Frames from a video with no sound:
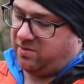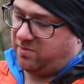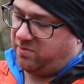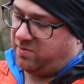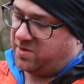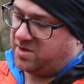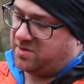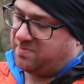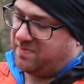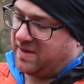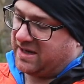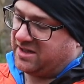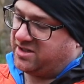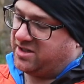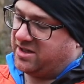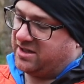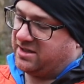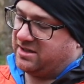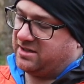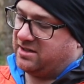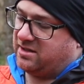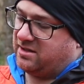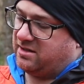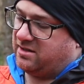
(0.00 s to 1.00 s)
which
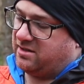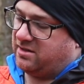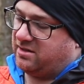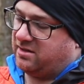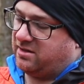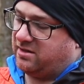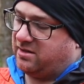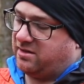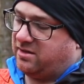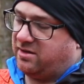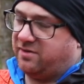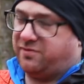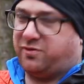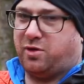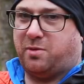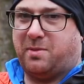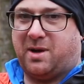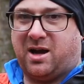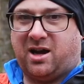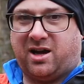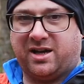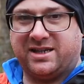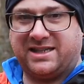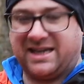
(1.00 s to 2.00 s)
matches the
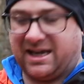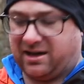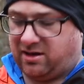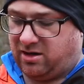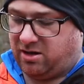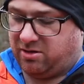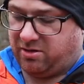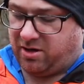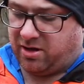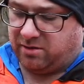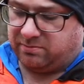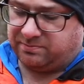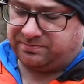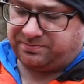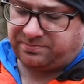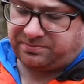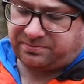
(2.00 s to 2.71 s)
Formatt Hitech logo